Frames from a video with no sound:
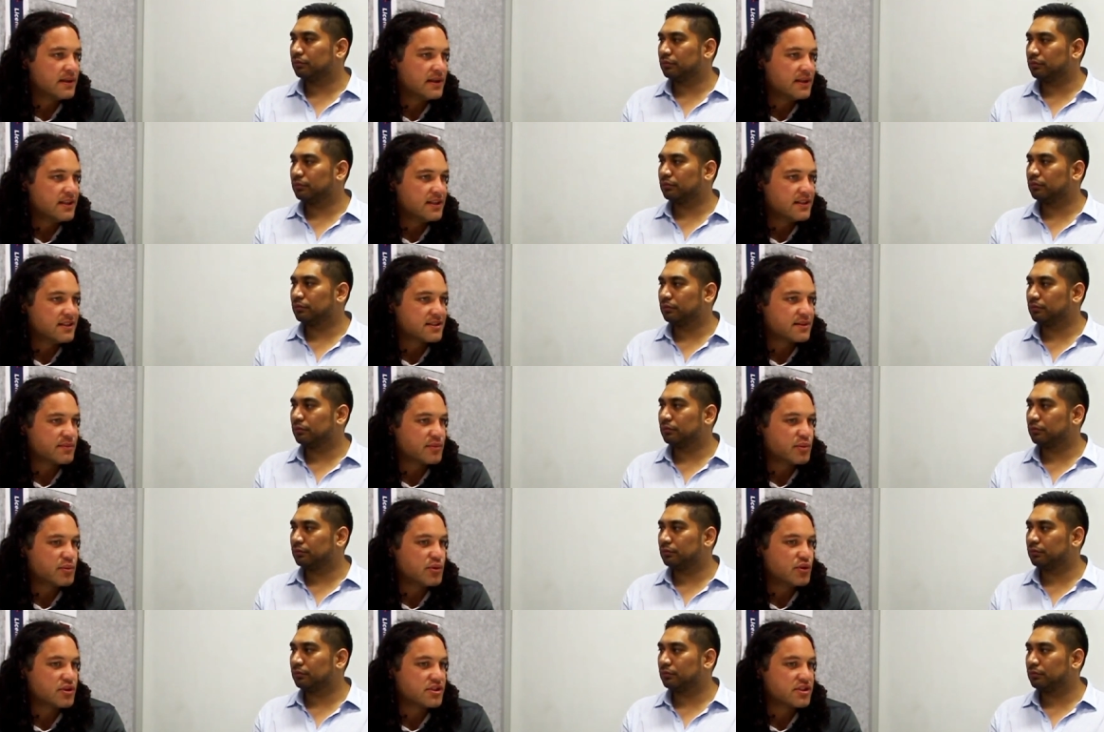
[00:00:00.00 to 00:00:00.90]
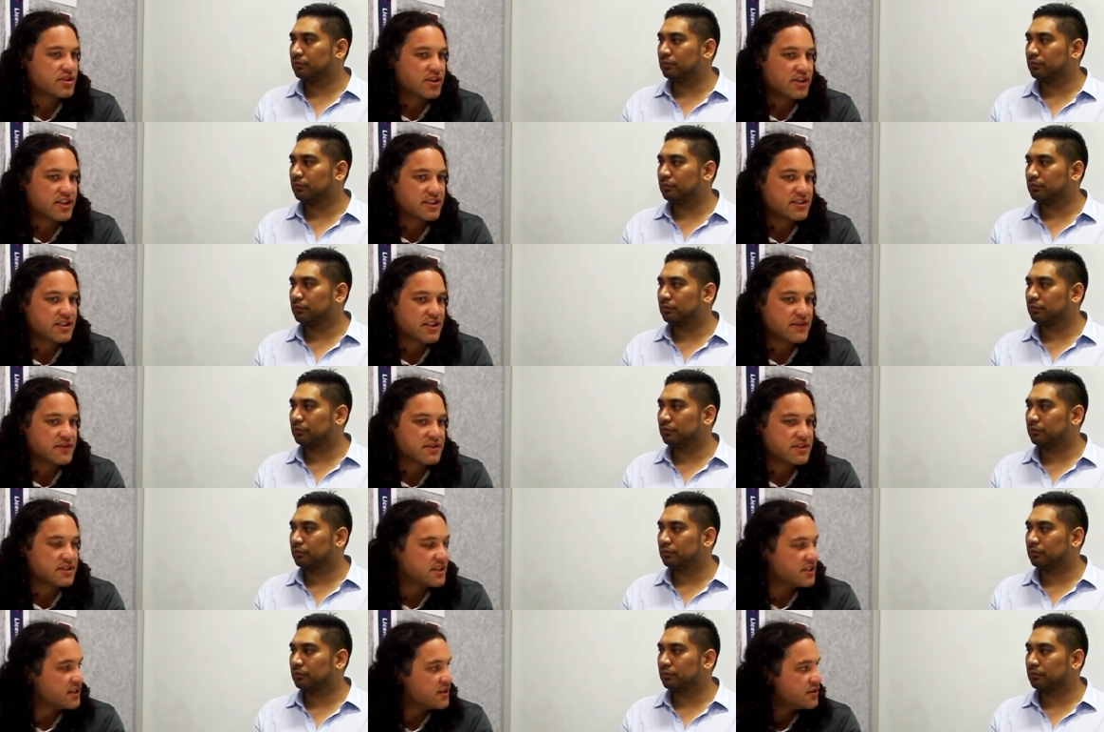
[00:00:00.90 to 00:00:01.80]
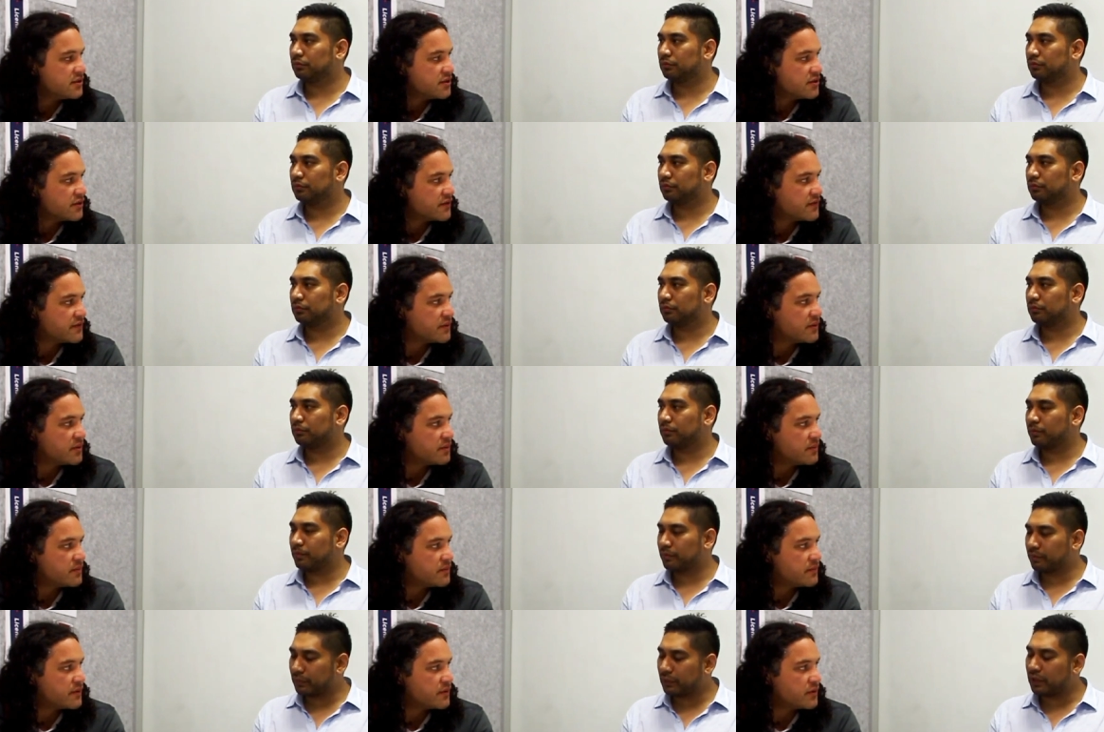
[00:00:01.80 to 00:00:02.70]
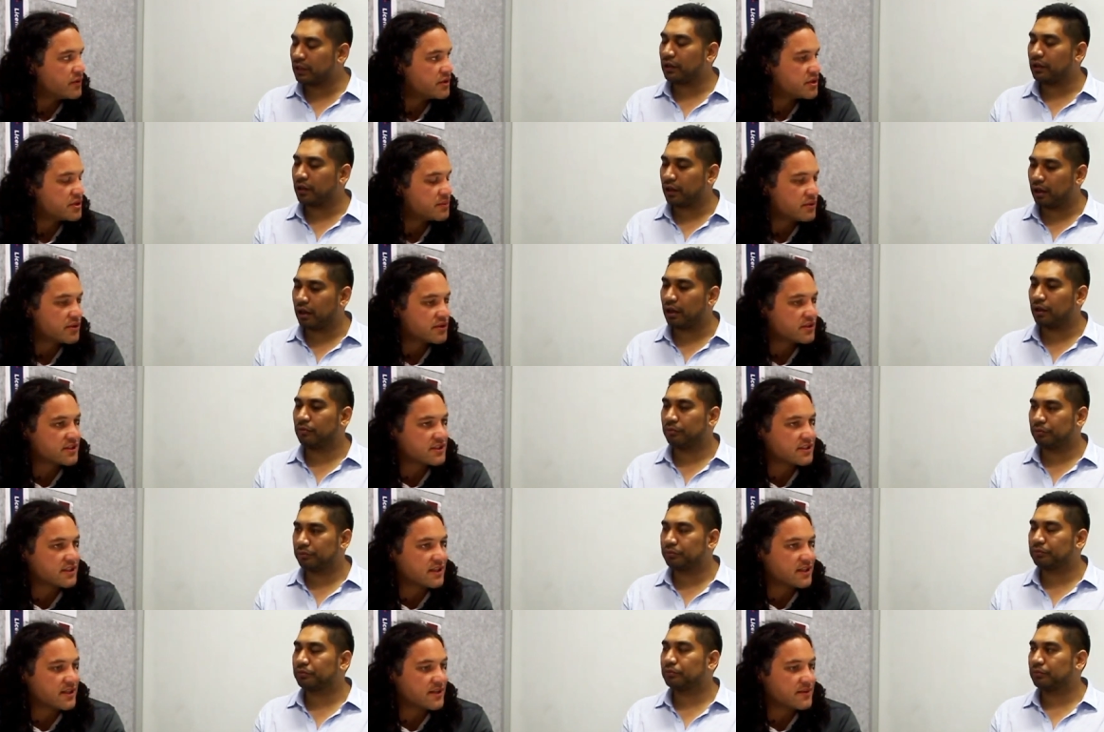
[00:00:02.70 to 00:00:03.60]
Speaker 1: But some of the more exciting stuff is seeing who's going to fill the, fill the spots.